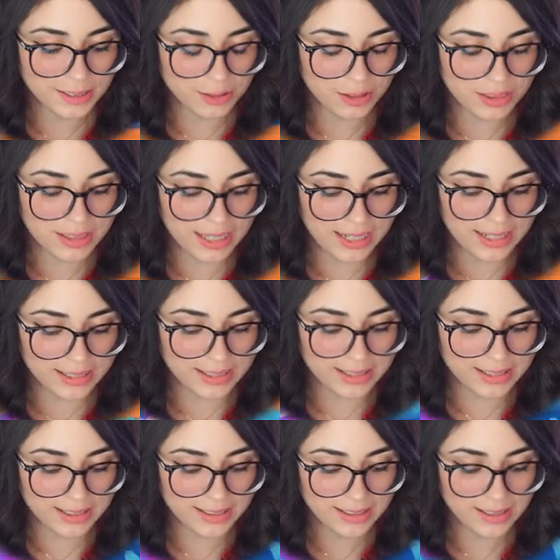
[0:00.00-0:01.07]
They're
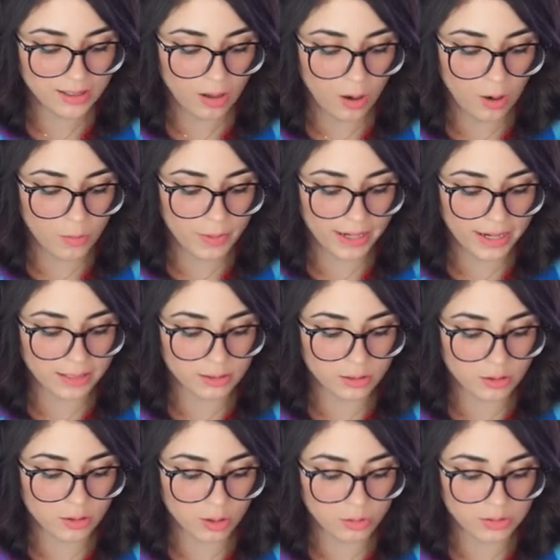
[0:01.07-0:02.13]
thick. Oh my god,
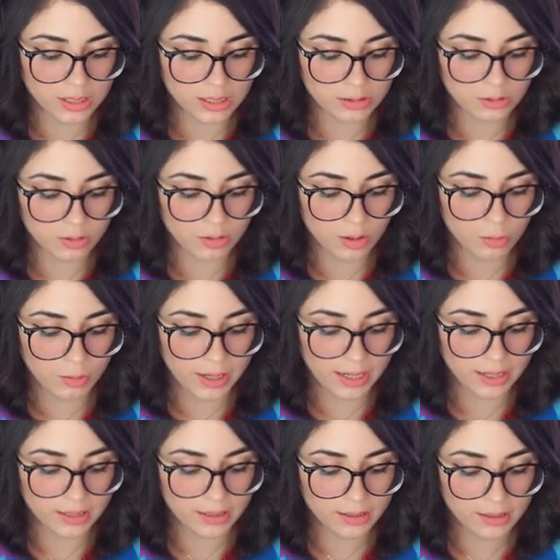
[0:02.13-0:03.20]
they're so thick. There's no
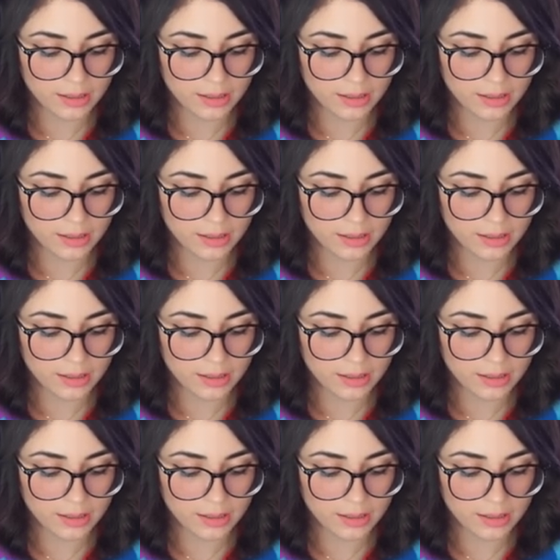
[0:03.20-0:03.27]
way.